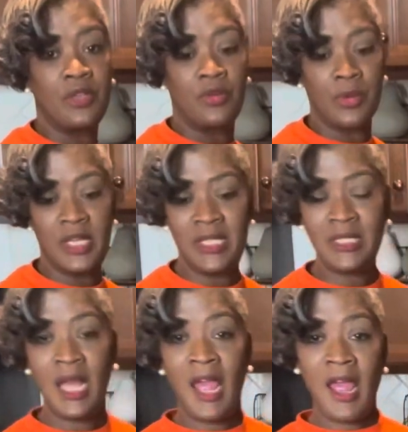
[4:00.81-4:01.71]
degrees.
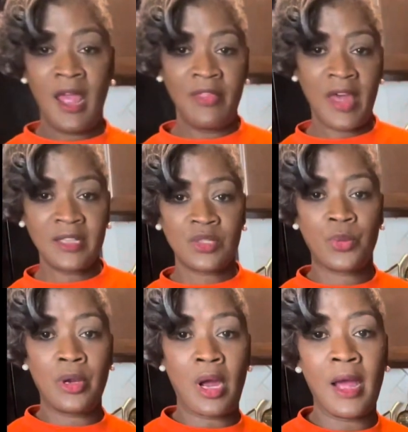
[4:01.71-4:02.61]
And that's
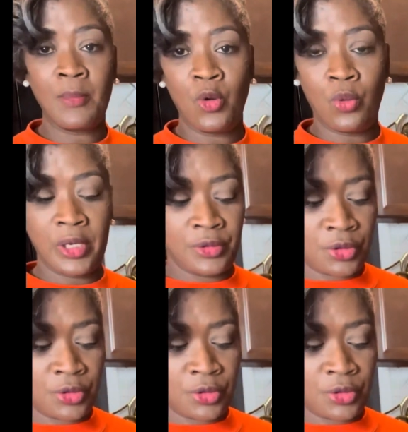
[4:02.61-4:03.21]
where I'm going